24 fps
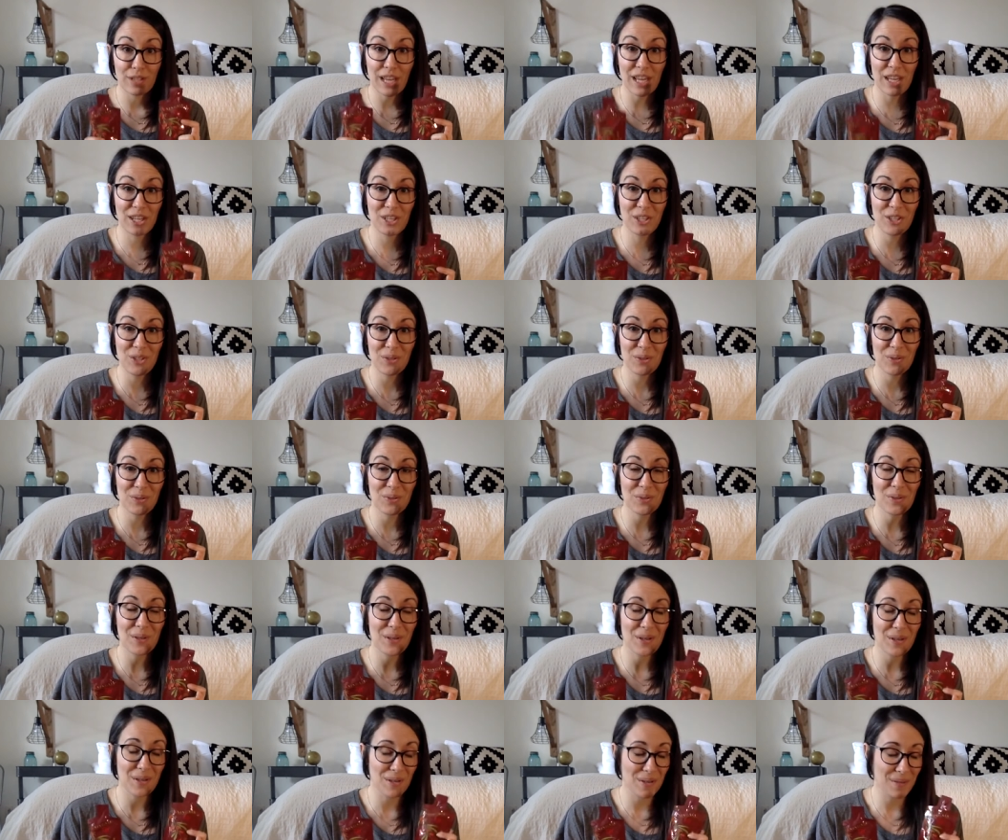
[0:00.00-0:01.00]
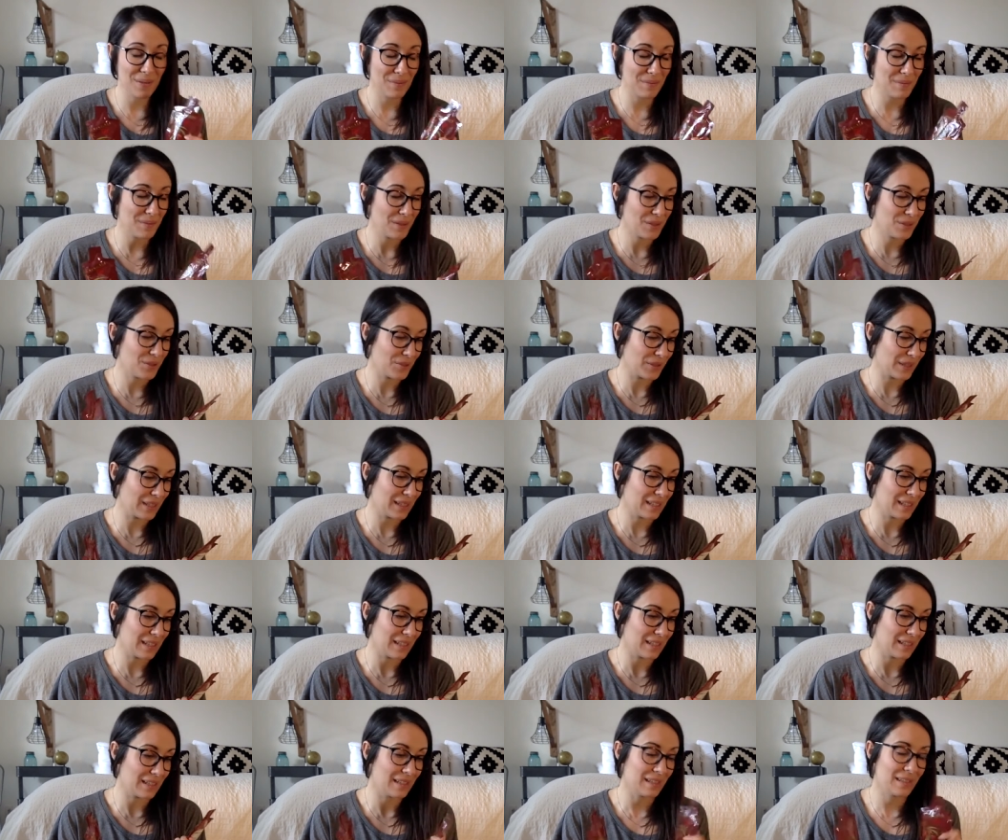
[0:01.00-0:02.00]
that you um drink
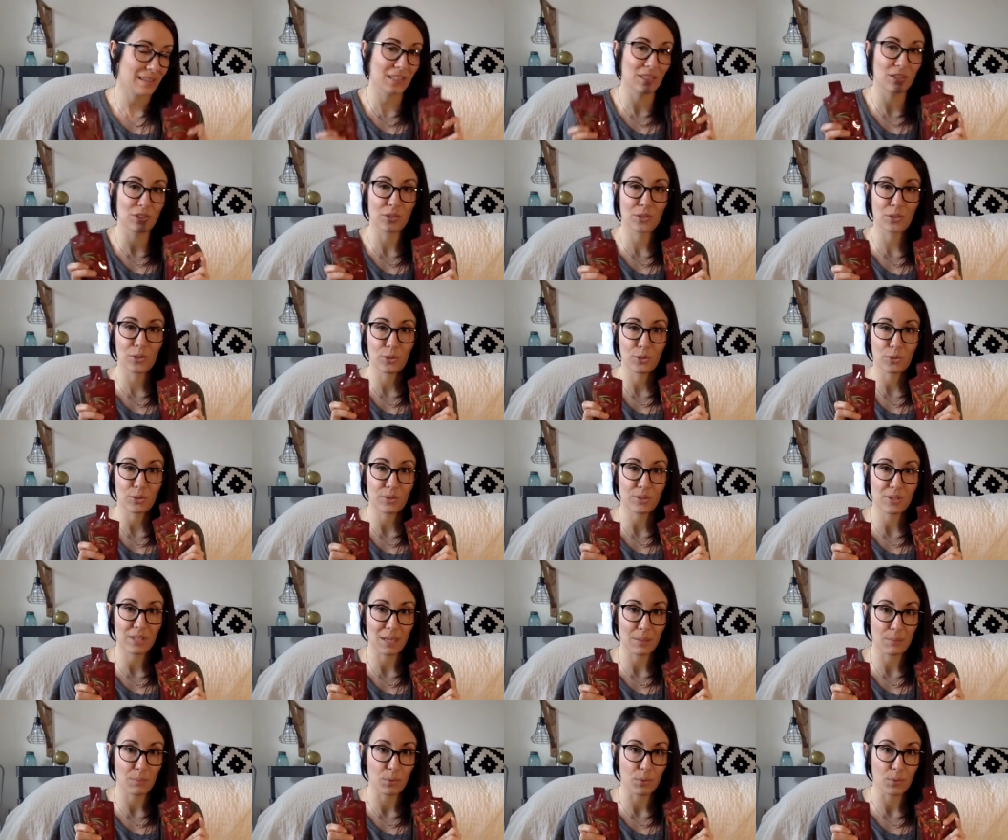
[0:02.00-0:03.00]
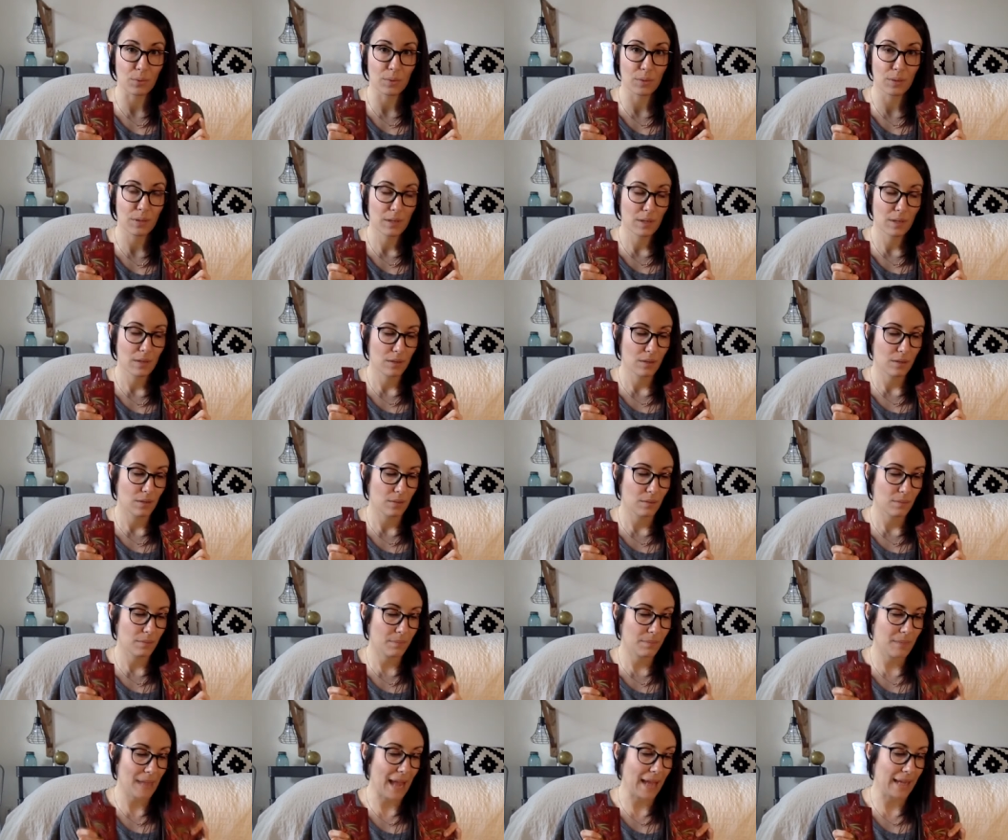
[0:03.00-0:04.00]
and these are the little sample
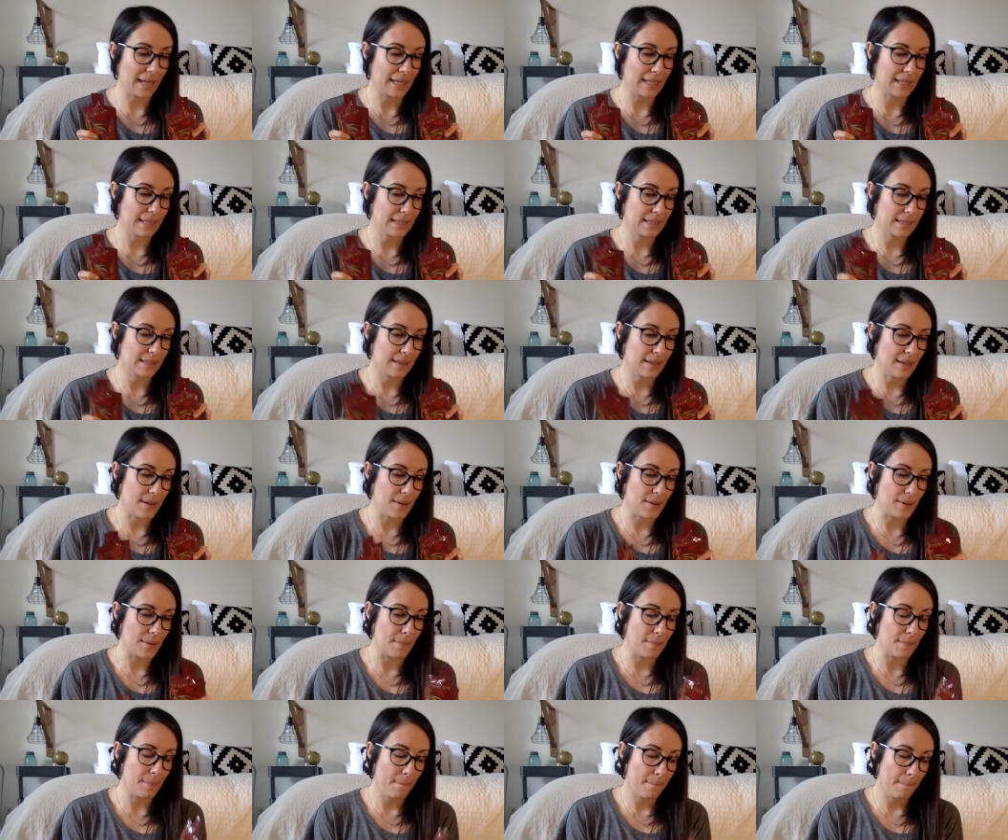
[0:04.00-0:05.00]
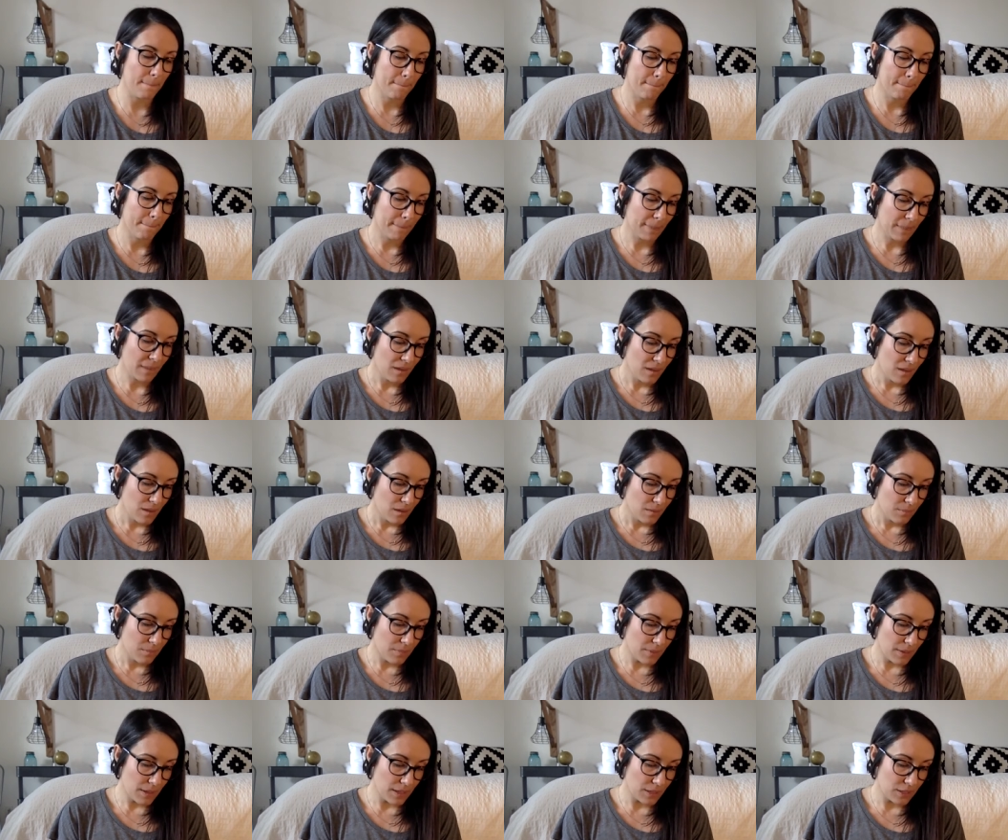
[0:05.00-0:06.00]
packets um
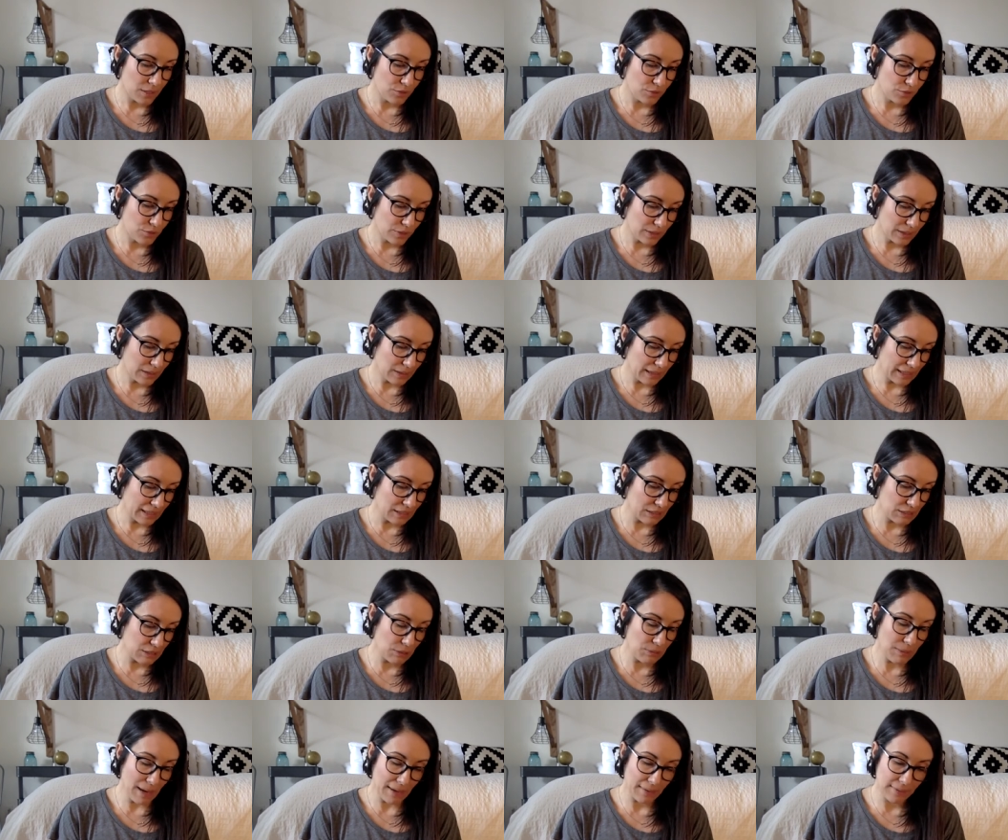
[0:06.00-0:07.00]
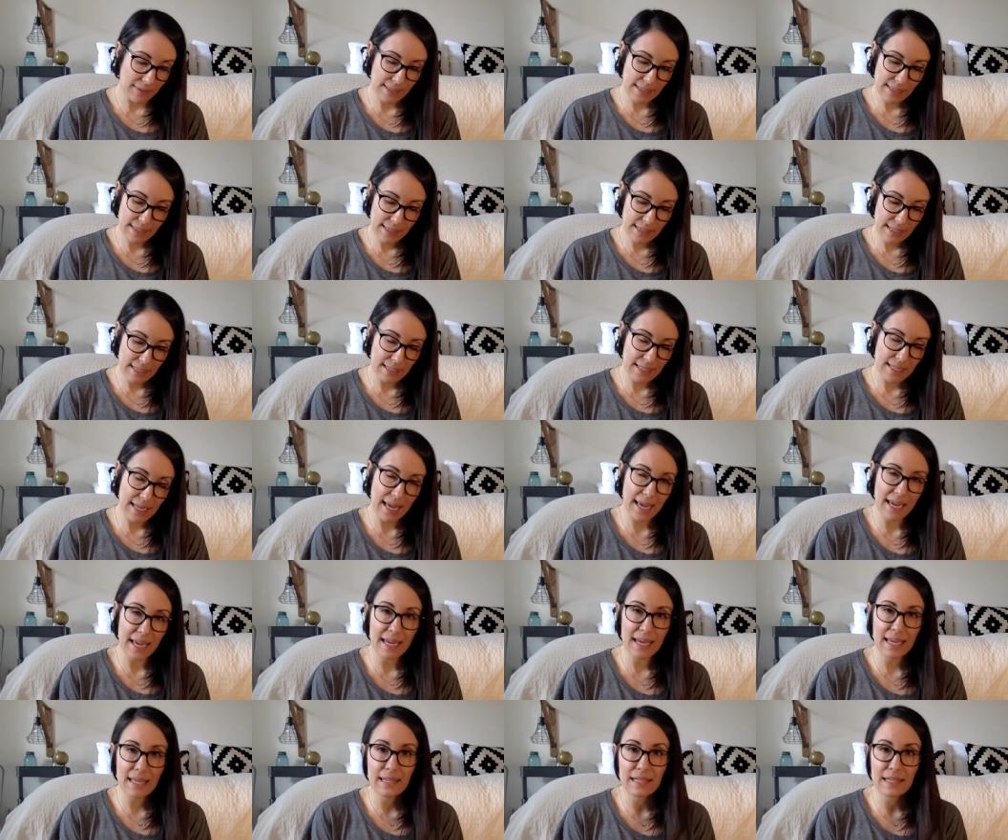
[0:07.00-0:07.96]
but you drink like two ounces a day.